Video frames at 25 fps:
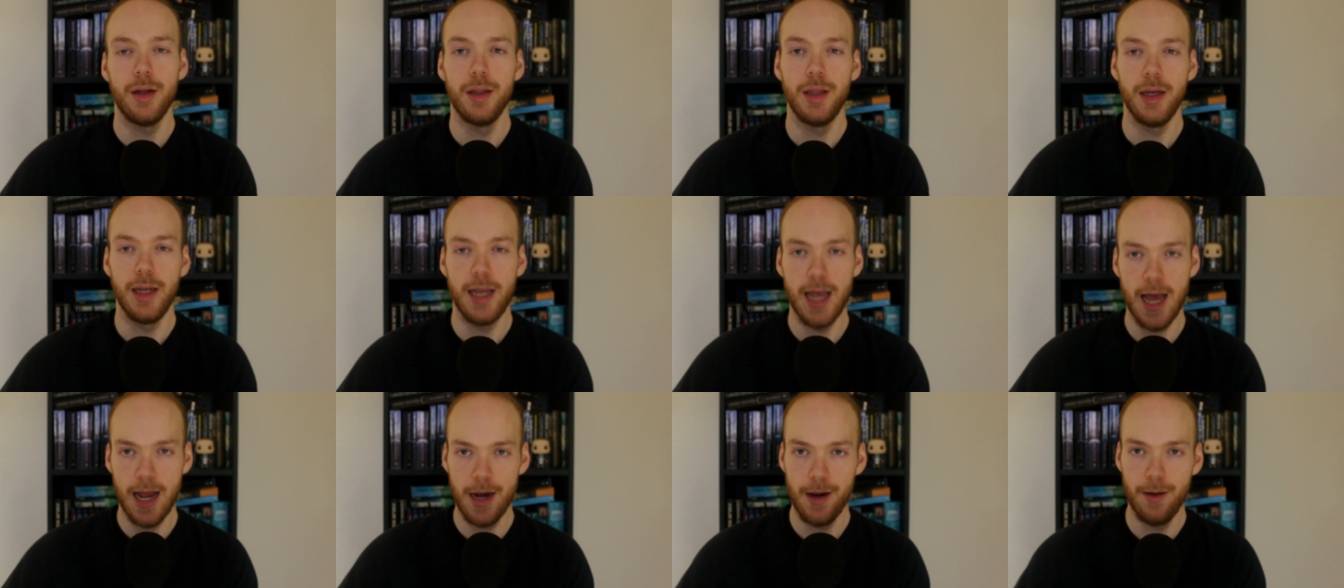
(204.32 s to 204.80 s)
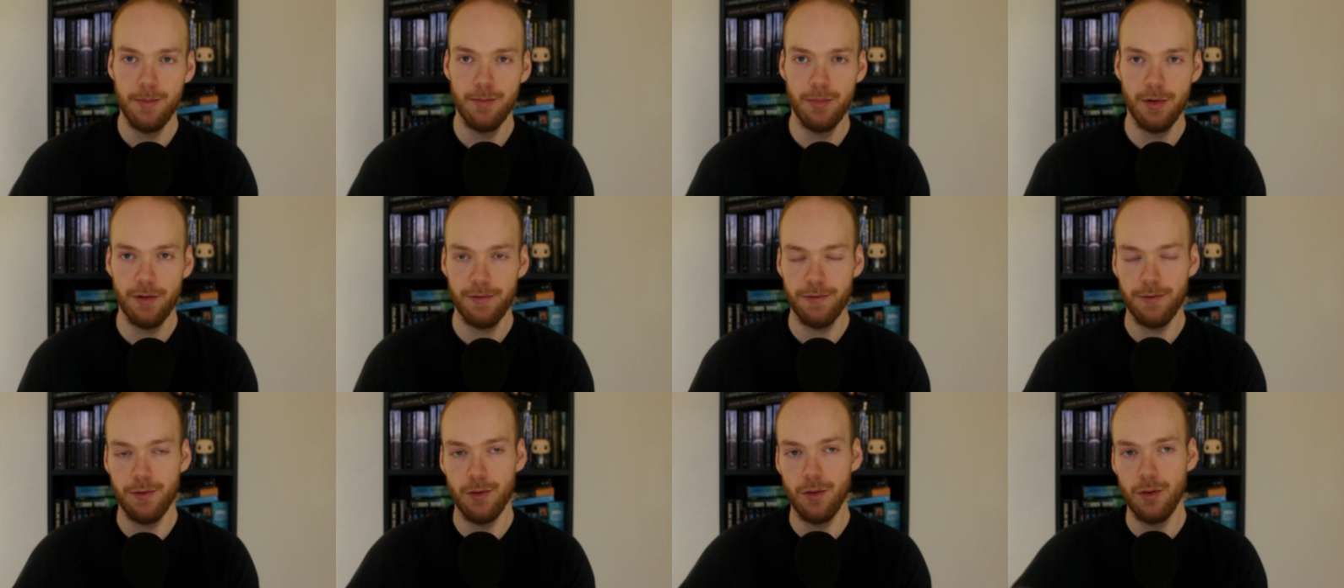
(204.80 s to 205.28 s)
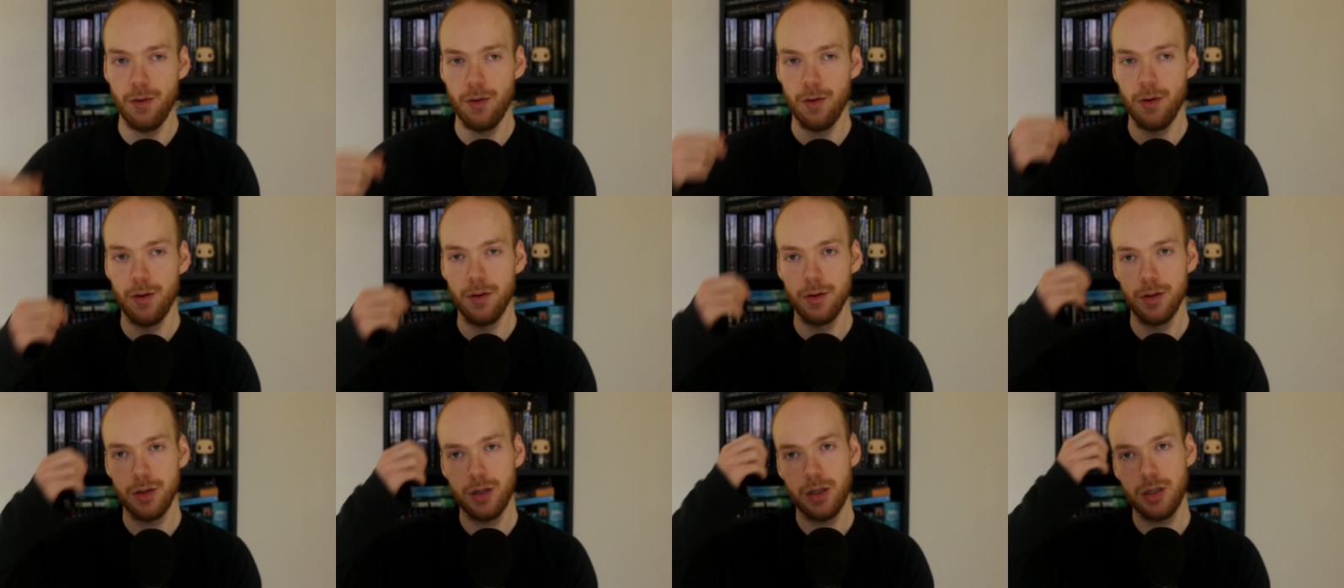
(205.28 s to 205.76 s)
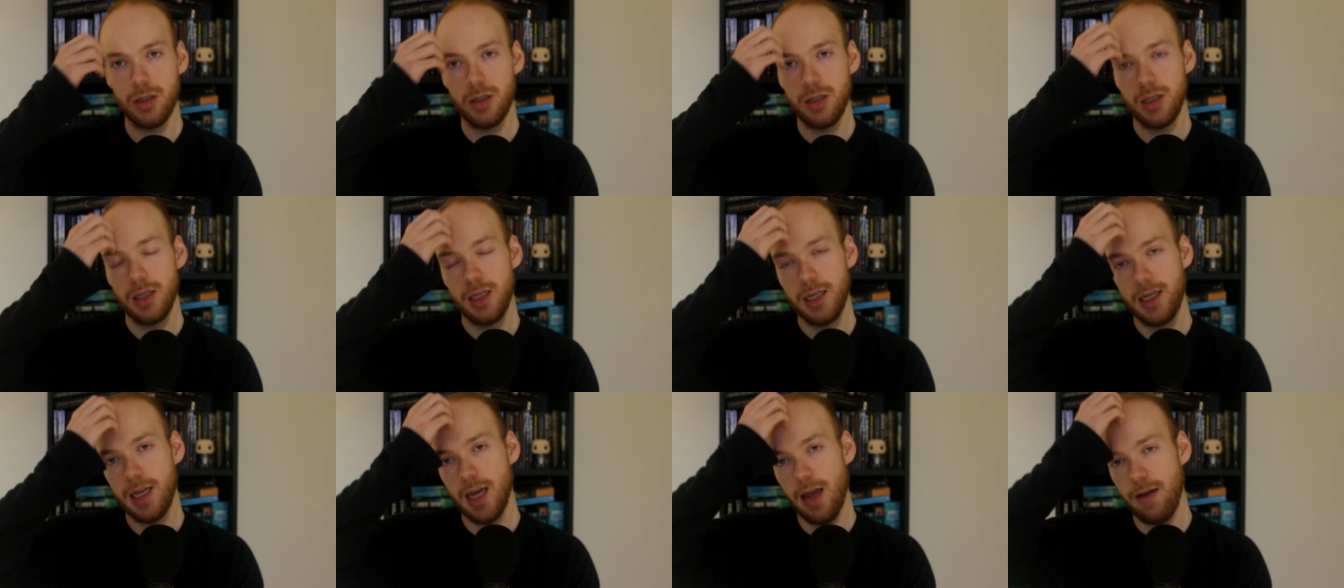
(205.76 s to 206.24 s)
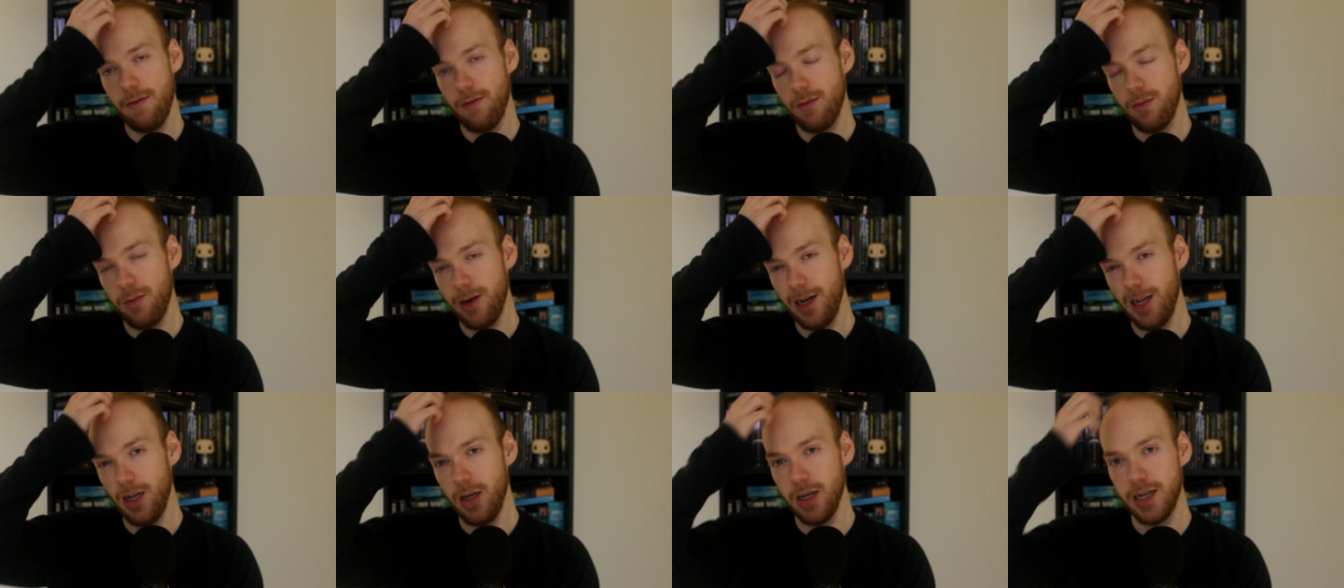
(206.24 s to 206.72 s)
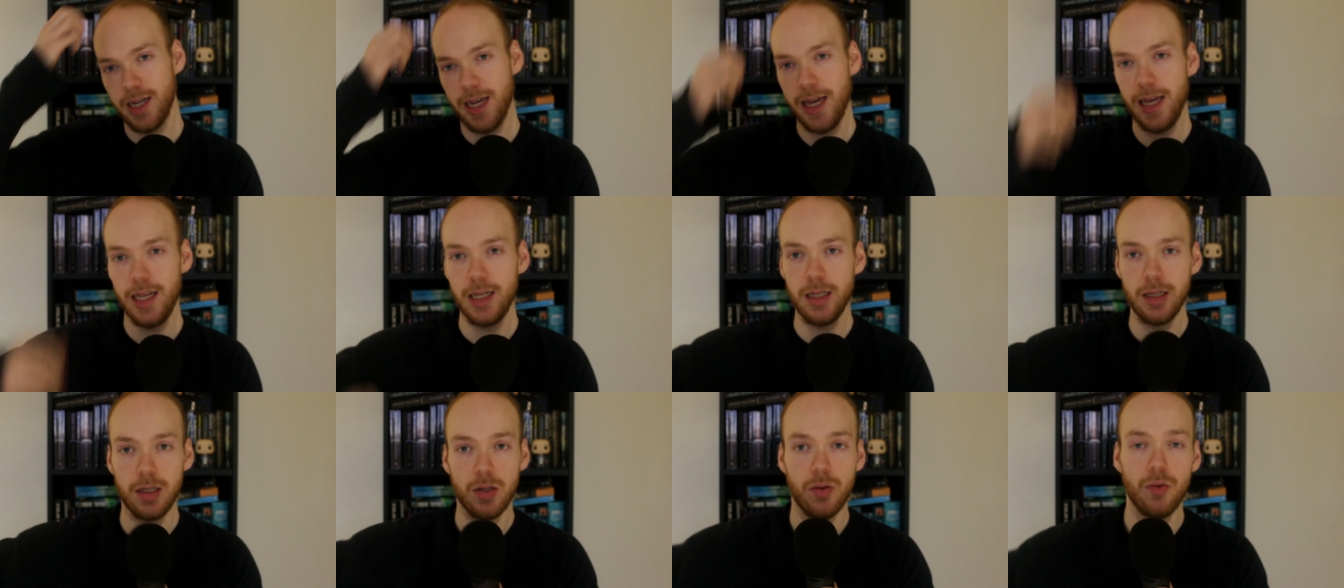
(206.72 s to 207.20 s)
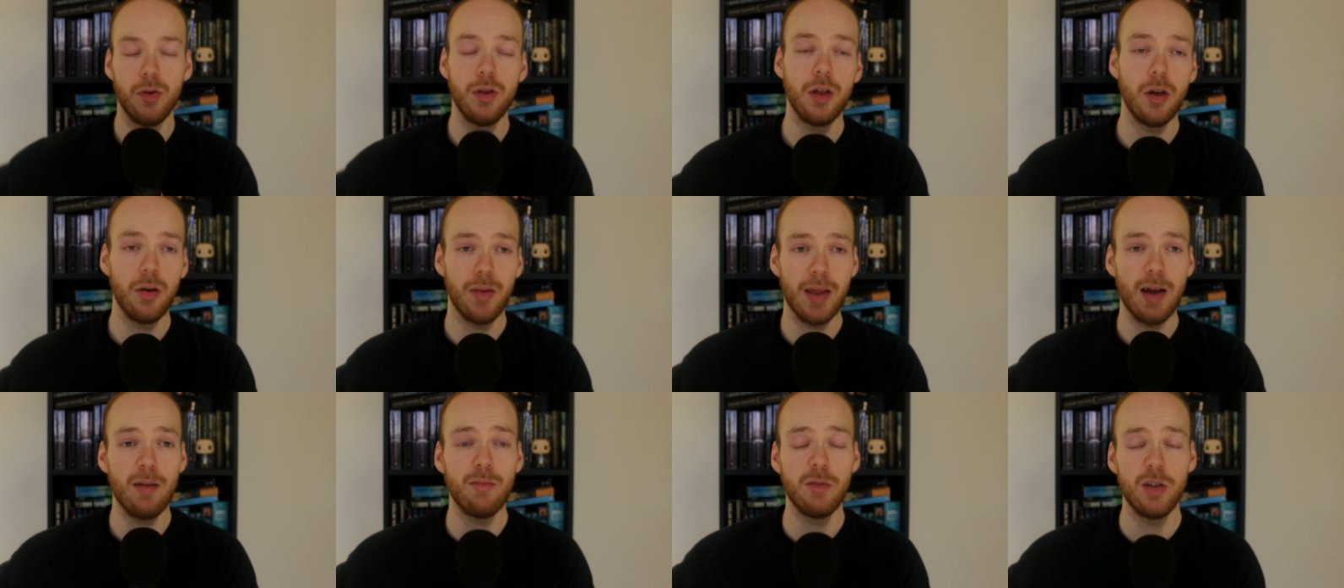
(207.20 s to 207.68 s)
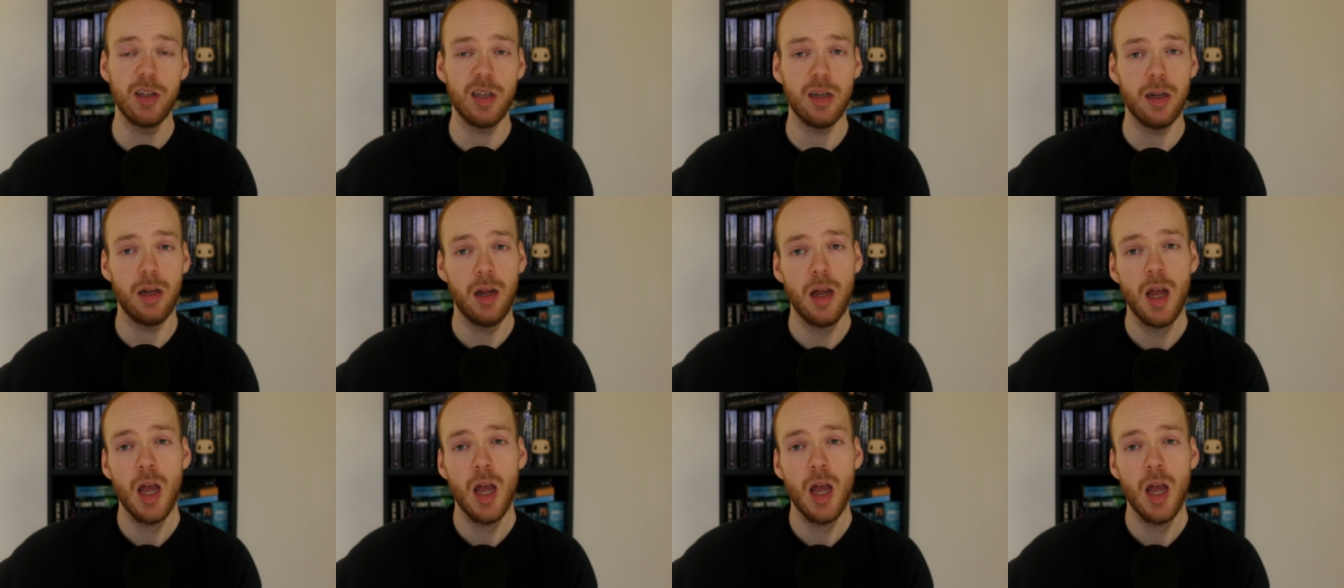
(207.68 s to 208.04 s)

The Gallant before gave a really good hint, although that was